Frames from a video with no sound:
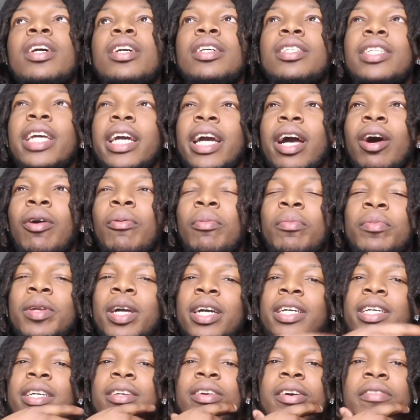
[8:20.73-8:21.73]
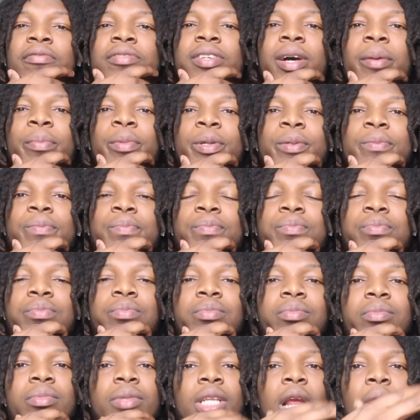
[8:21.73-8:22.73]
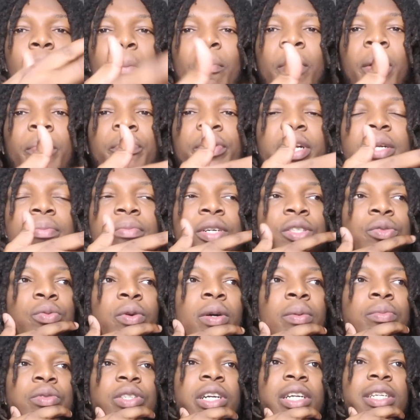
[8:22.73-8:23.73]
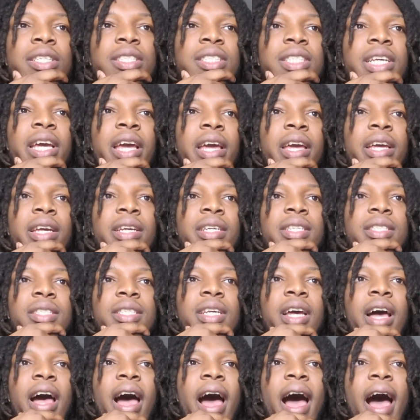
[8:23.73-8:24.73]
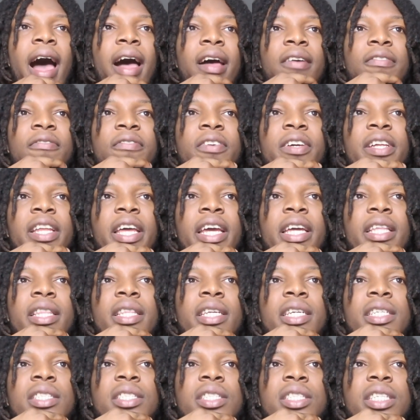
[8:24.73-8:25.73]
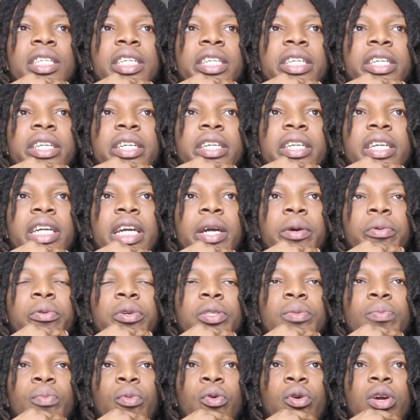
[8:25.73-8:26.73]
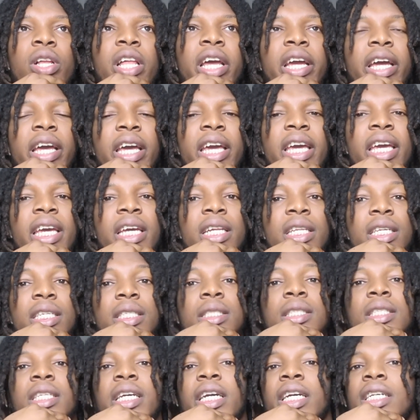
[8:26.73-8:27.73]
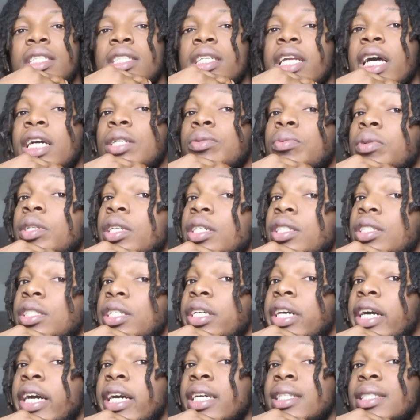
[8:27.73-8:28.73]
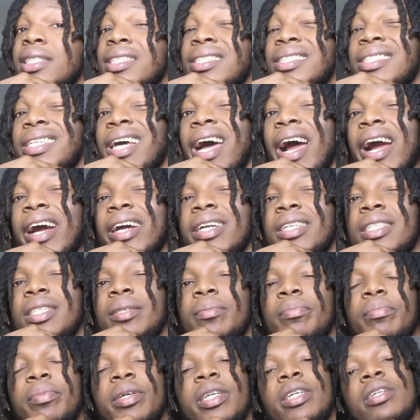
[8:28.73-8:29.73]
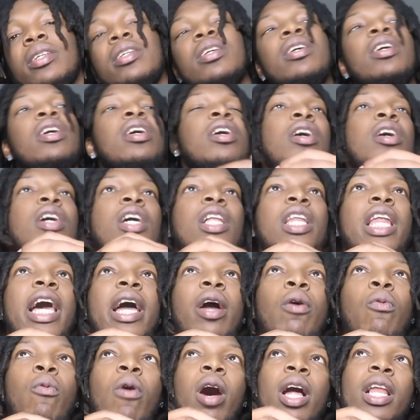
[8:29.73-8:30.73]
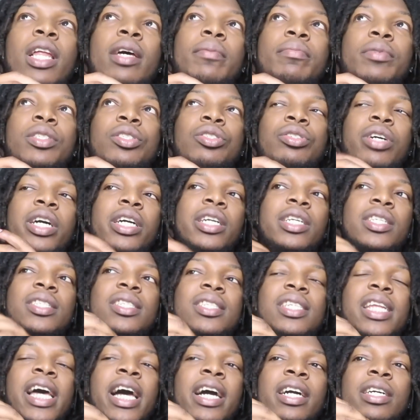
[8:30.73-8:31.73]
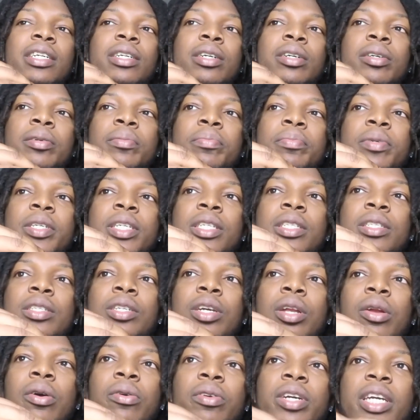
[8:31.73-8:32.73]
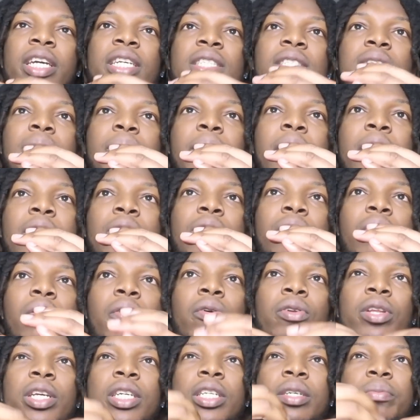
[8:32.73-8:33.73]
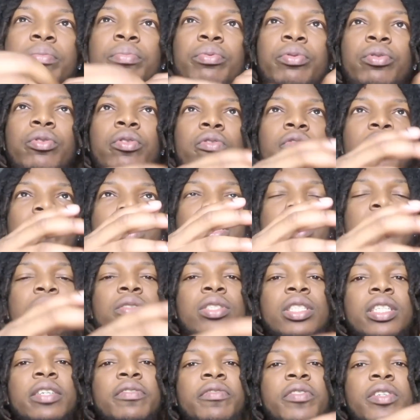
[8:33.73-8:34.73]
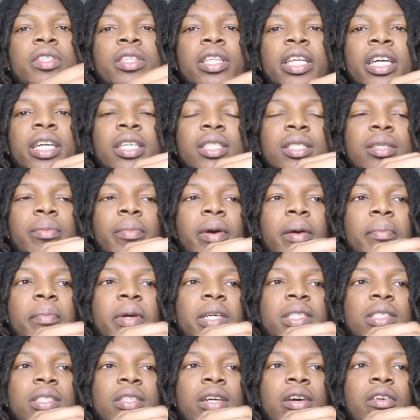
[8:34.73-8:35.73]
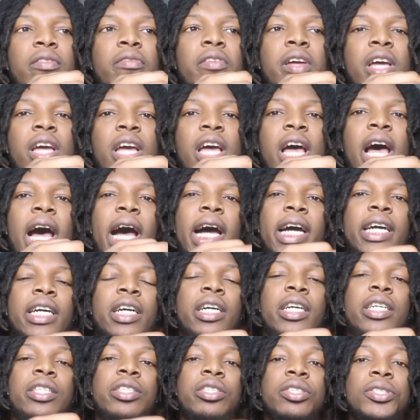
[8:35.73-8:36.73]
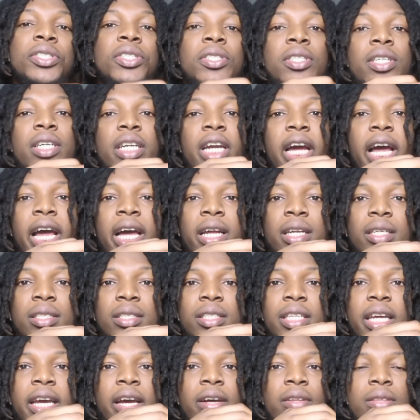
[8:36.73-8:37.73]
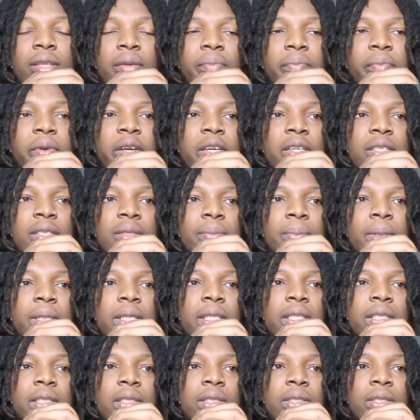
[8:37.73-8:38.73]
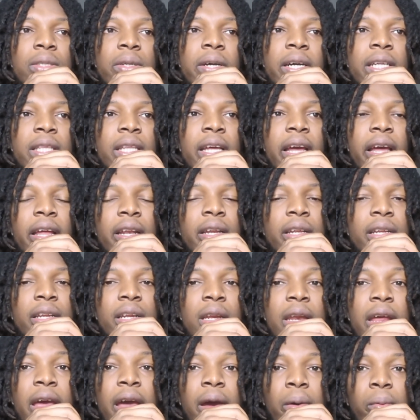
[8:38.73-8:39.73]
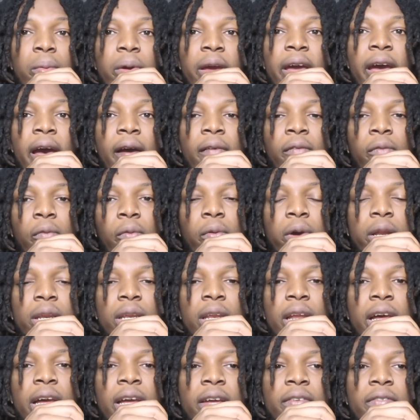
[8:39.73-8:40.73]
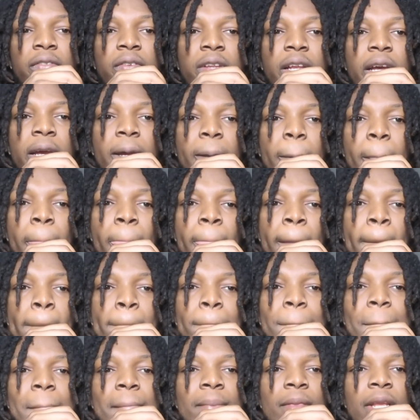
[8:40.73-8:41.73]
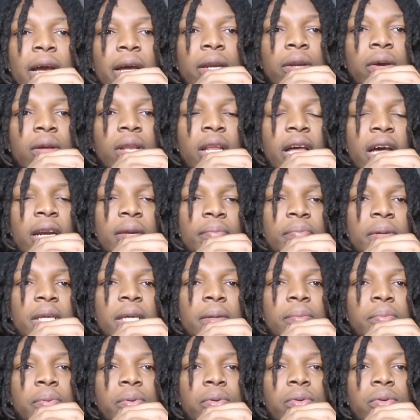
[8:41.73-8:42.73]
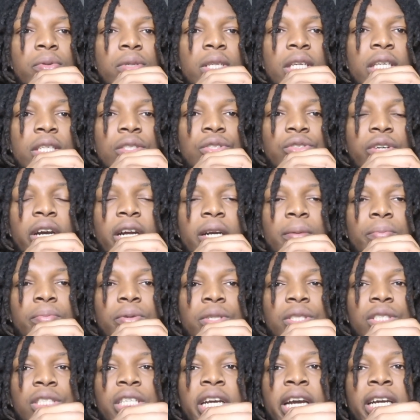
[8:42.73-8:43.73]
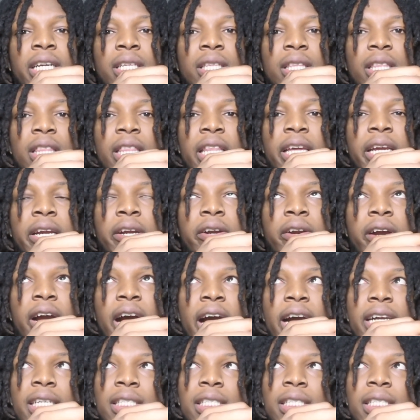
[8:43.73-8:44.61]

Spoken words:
dang, I hope I'm not getting off topic. But pretty much what I'm trying to say is, I feel like this year, it was more like a healing stage, and that's what this year has entirely been. Like while I've been trying to stack up and, you know, get to my goal and improve little different things about myself, I understood I had to stay out the mix, because, you know, at the end of the day, we have one life. Like I know a lot of people can try to project their